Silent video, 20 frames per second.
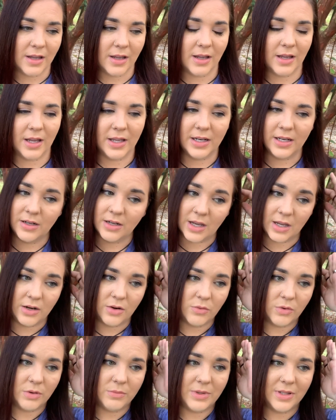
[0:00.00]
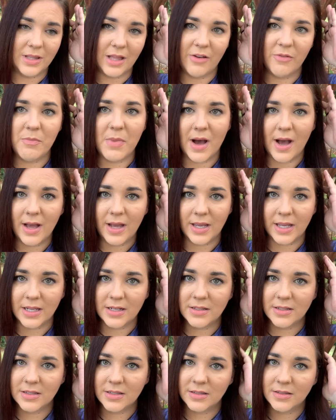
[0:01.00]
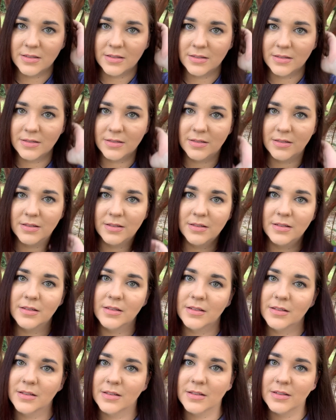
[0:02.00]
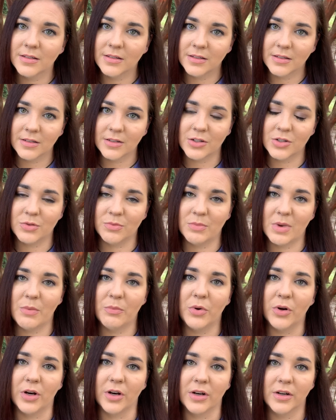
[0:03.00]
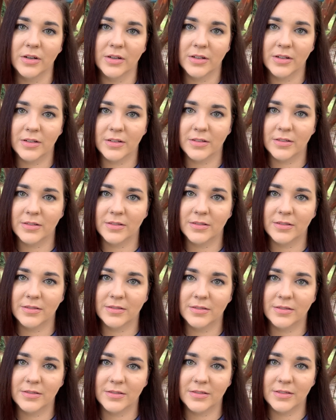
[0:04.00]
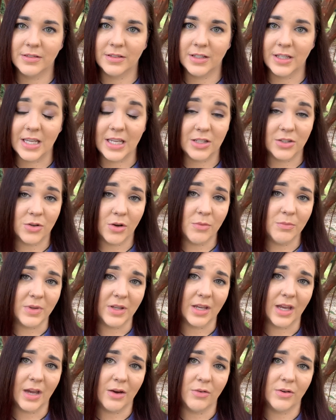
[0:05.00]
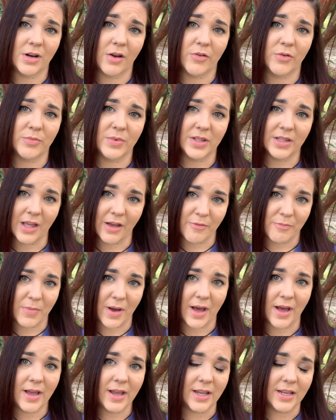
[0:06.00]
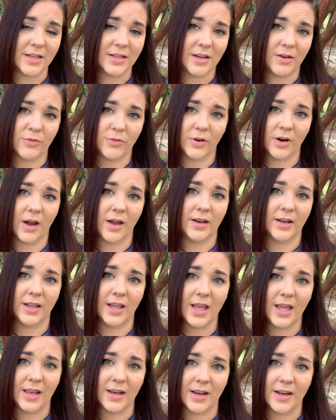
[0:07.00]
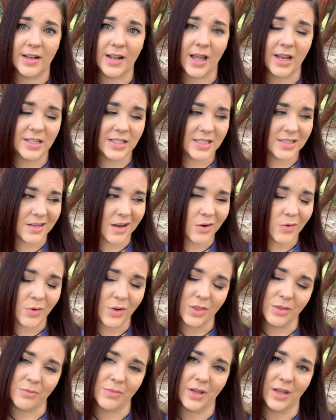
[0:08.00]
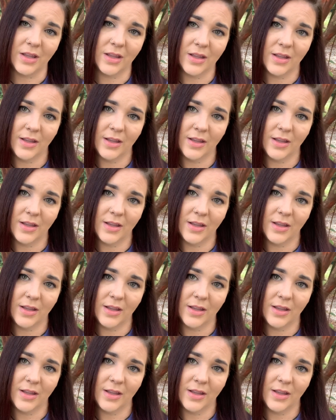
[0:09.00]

I didn't I didn't want to be left behind. Because remember, he told me I would never be left behind and forgotten again, and that stuck with me.